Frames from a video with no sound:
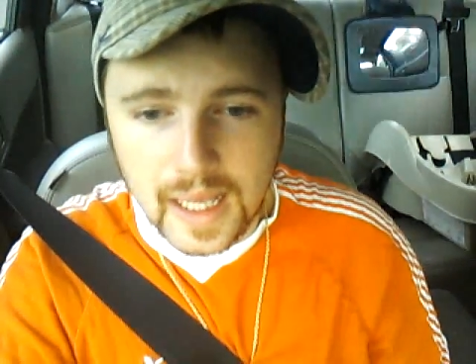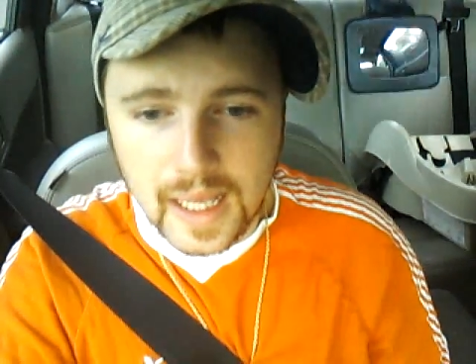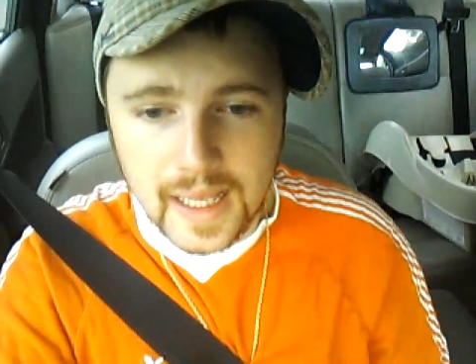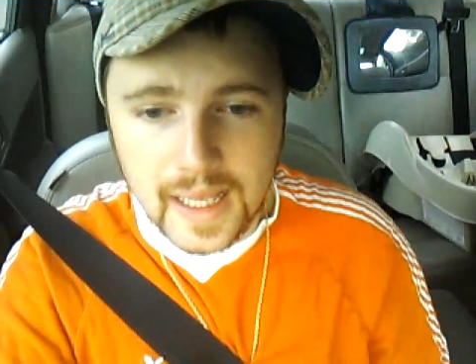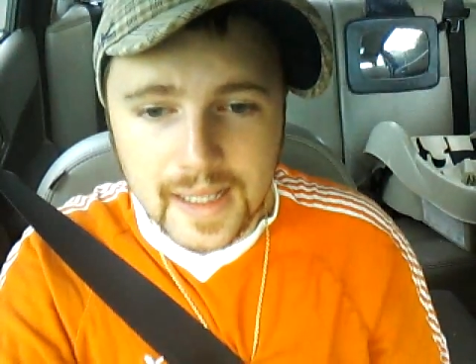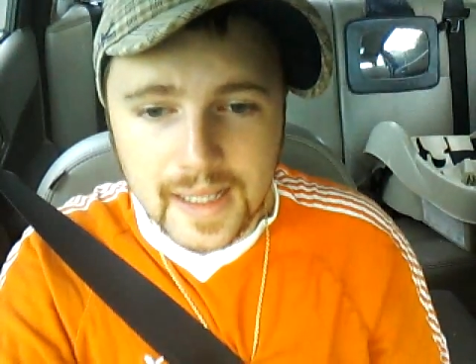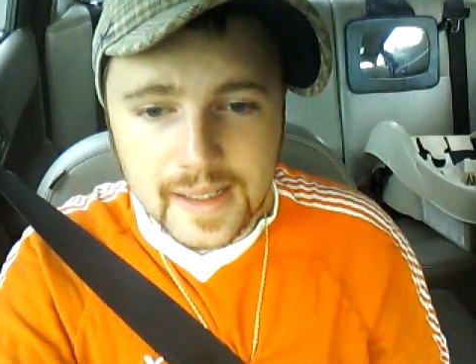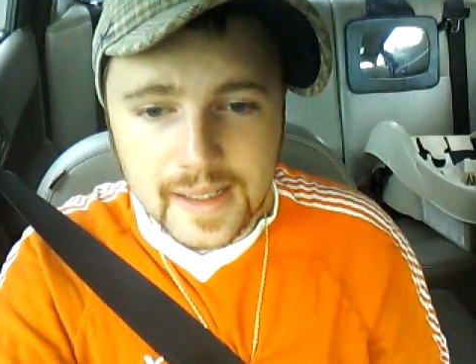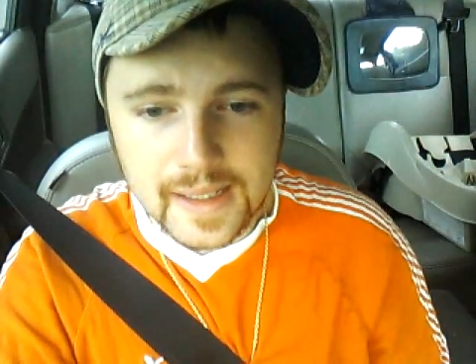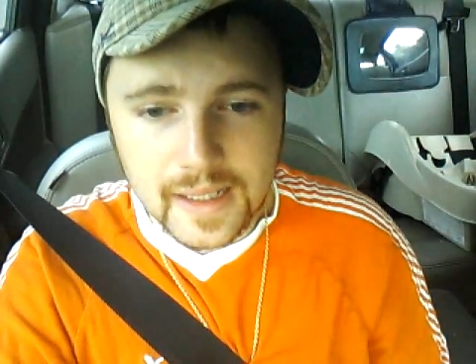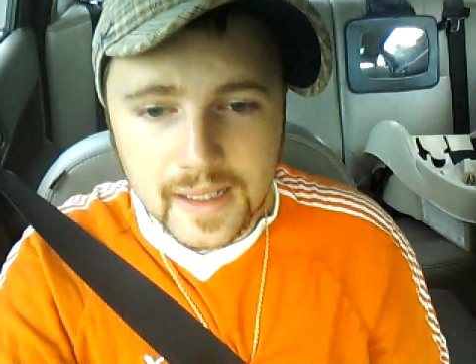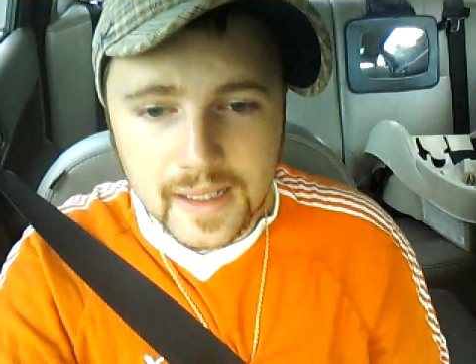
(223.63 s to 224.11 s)

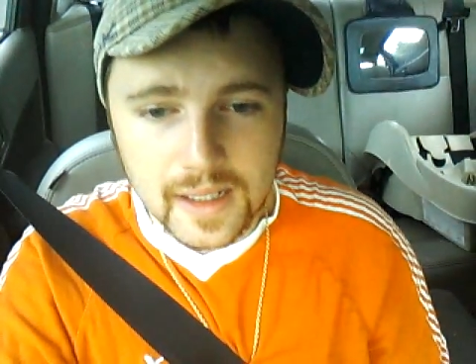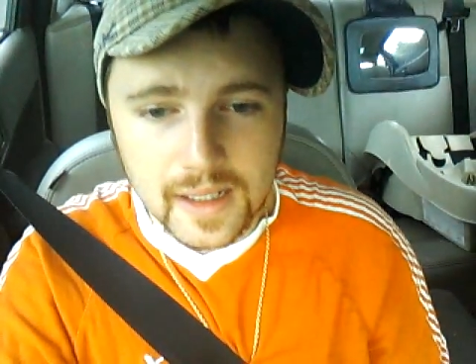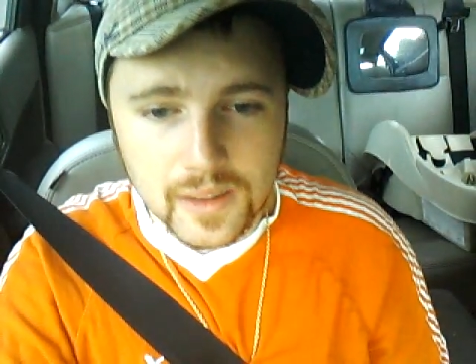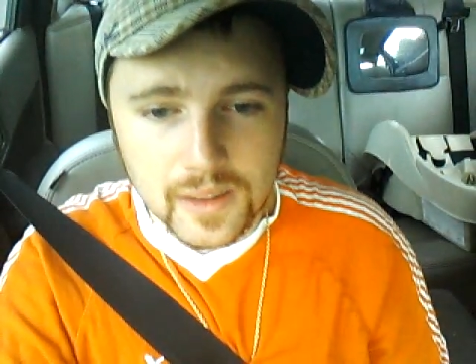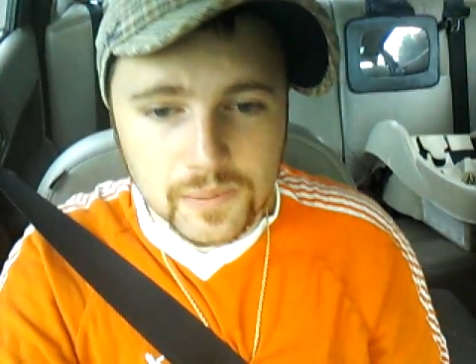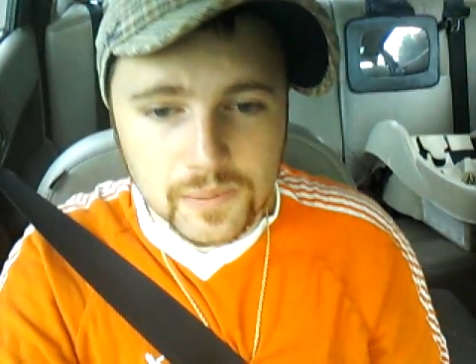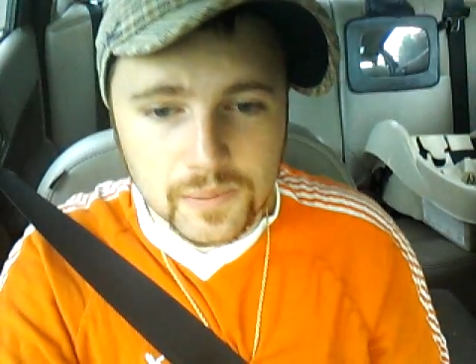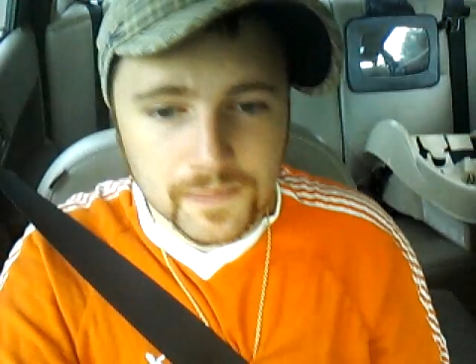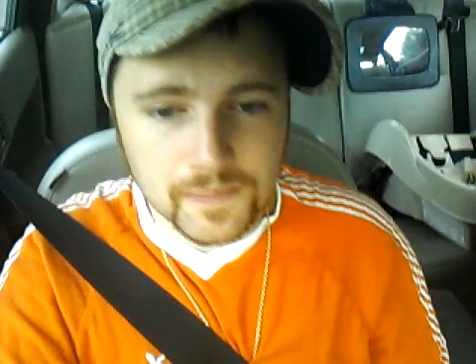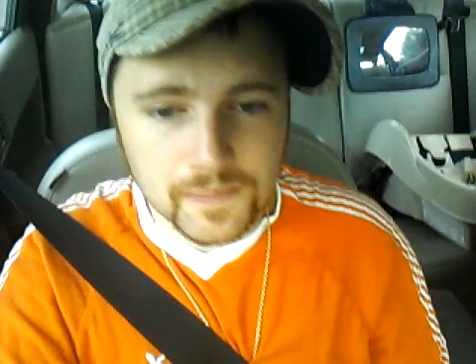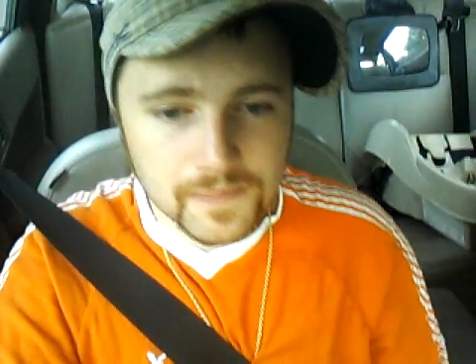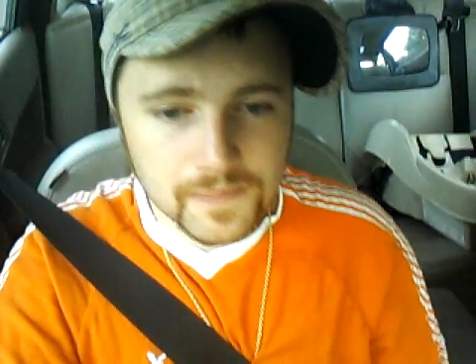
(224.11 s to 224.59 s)
And
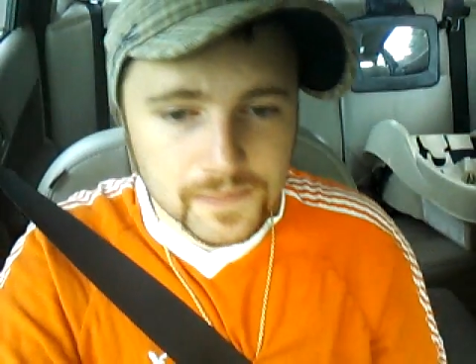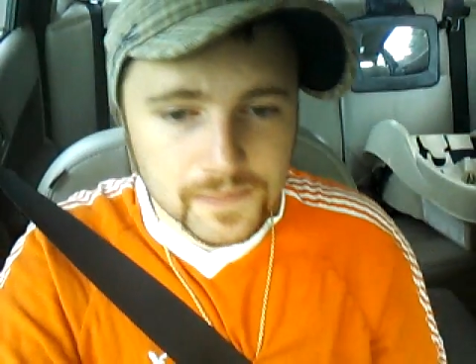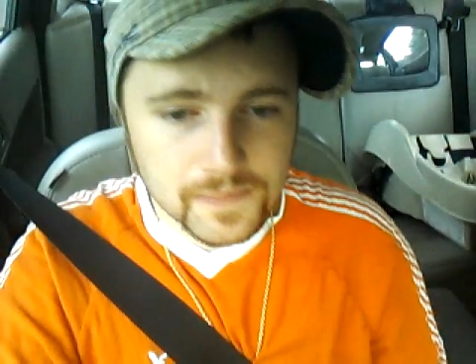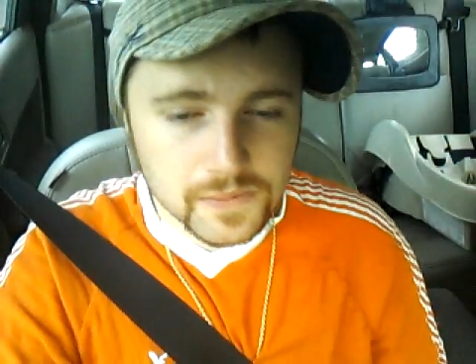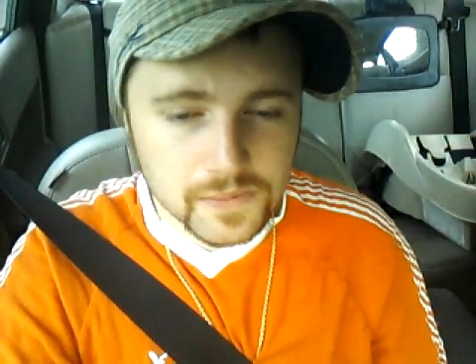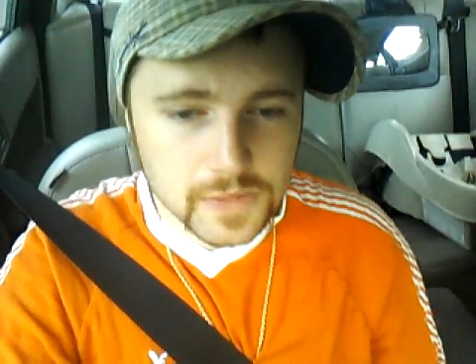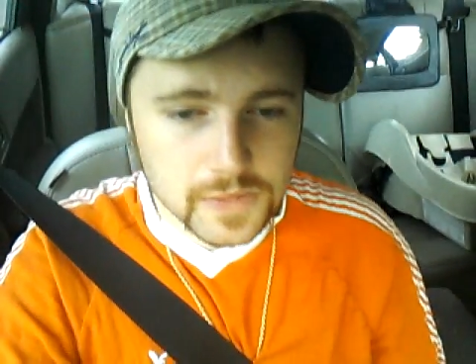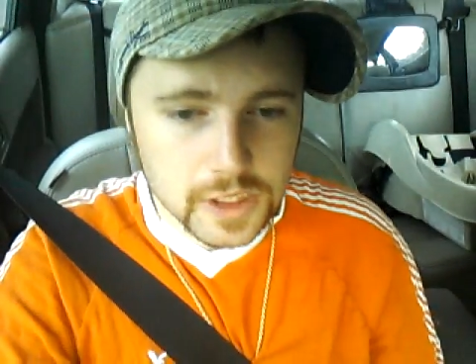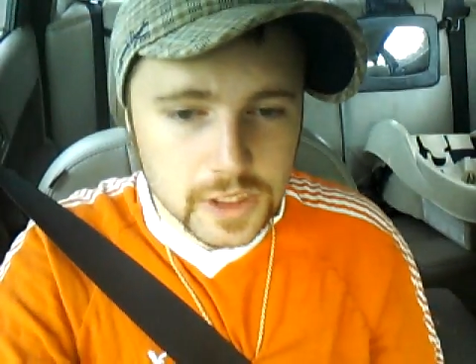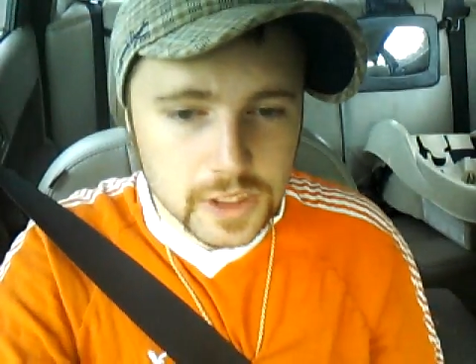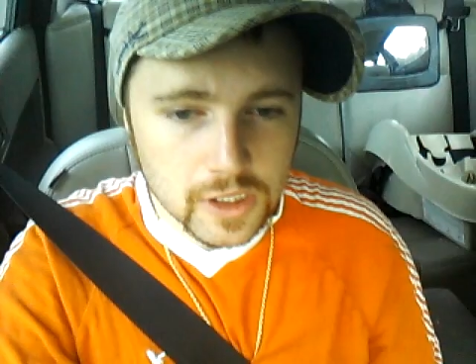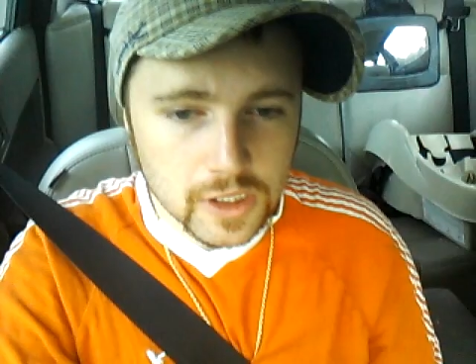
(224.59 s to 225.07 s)

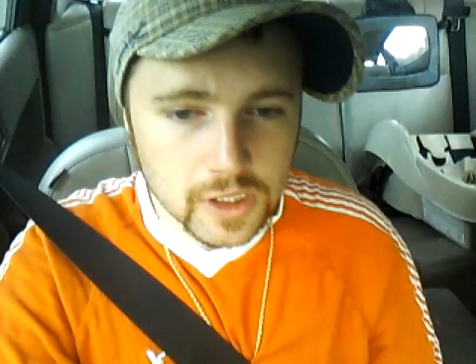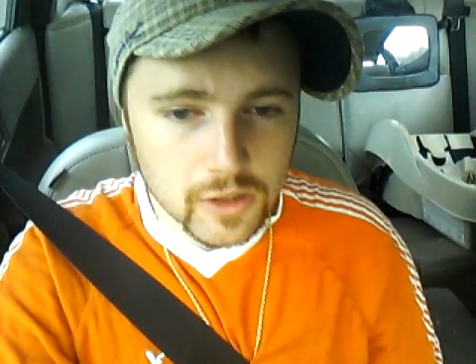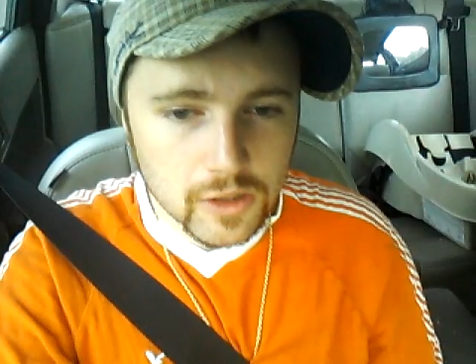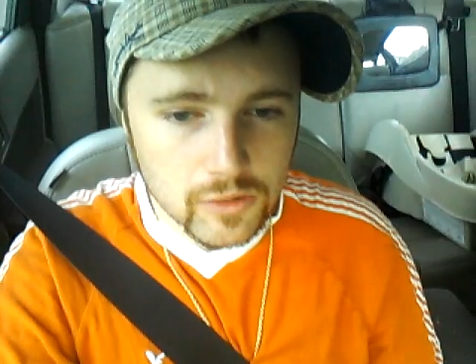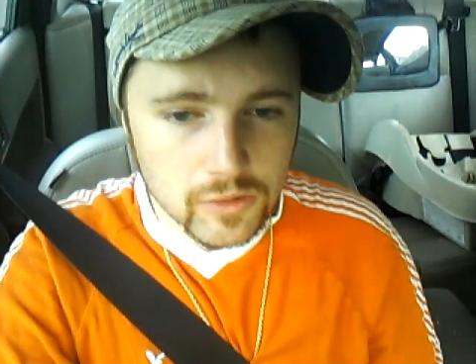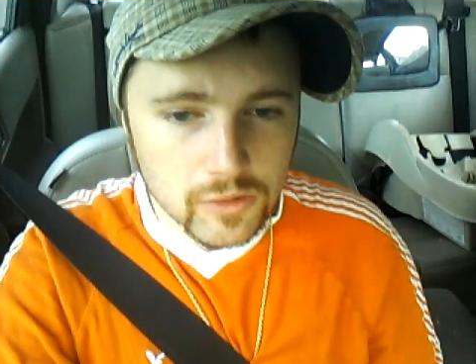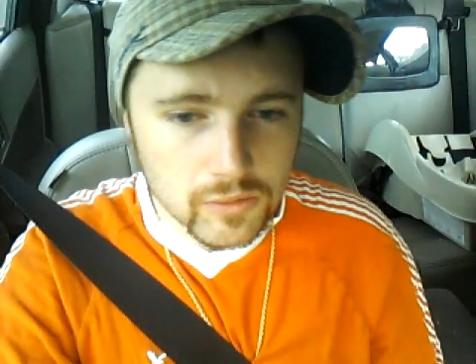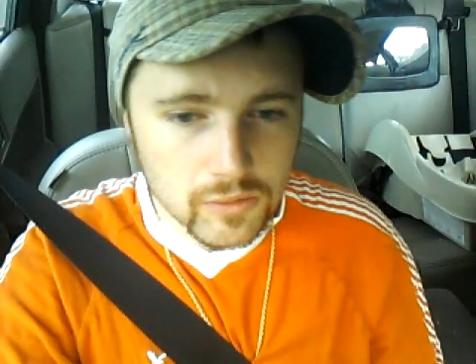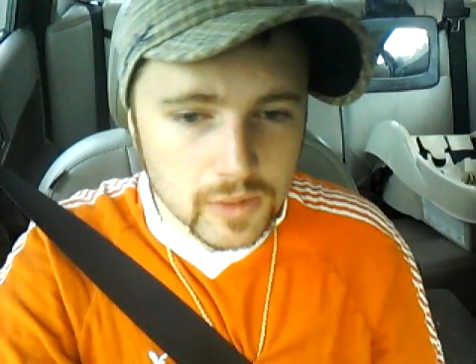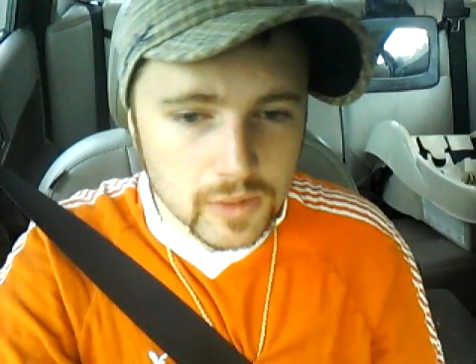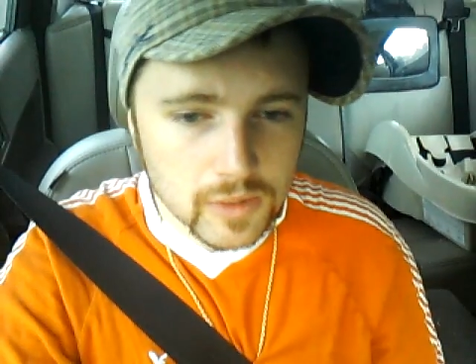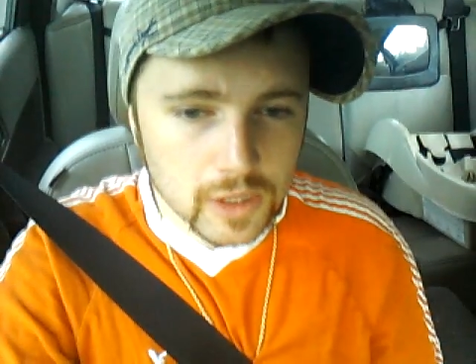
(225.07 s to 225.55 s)
um, you
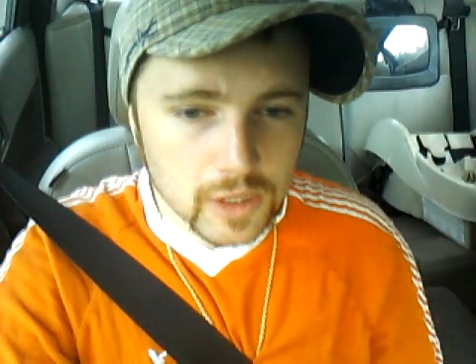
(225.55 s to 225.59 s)
know,